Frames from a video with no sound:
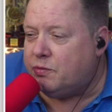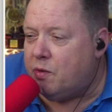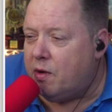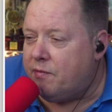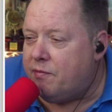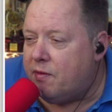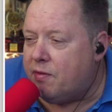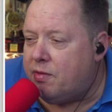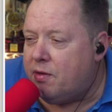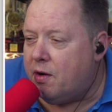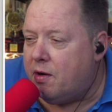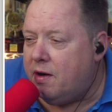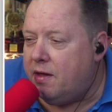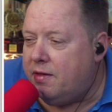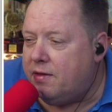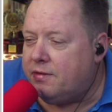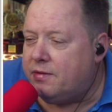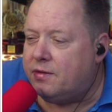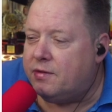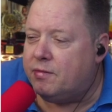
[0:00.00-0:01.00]
Here's one for
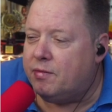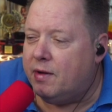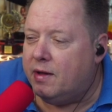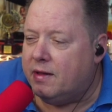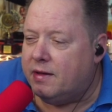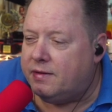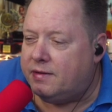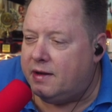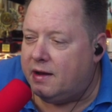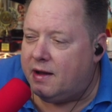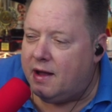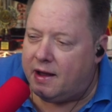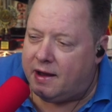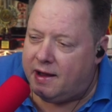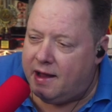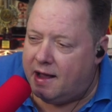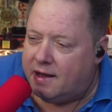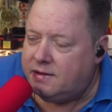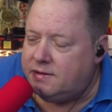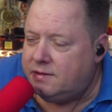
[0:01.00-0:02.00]
30. This is realistic,
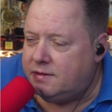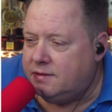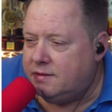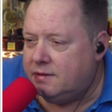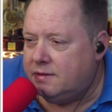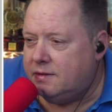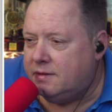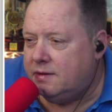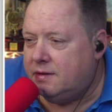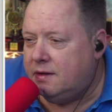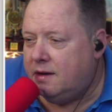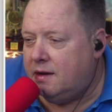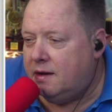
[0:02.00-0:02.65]
I guess